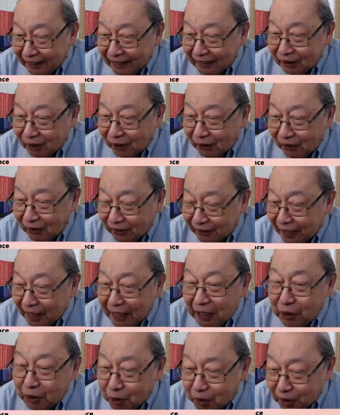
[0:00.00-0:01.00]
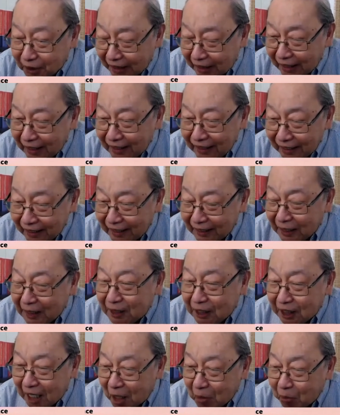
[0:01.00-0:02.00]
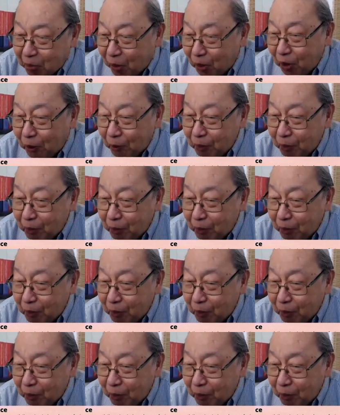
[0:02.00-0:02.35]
So there you see an example